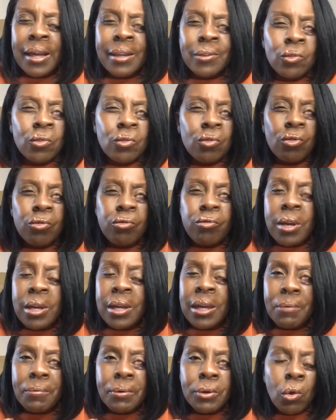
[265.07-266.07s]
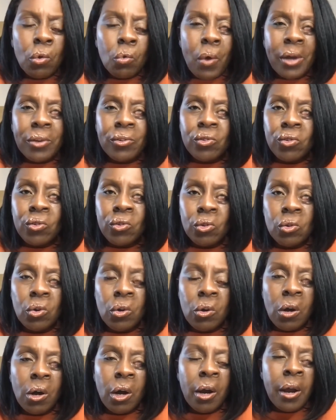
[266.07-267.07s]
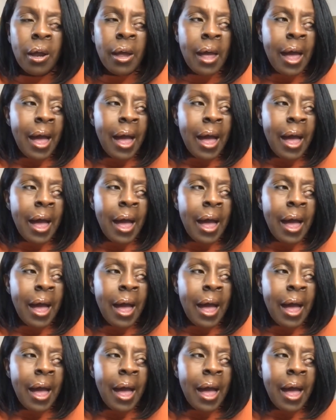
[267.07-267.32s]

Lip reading: It's tricky. We're not quite sure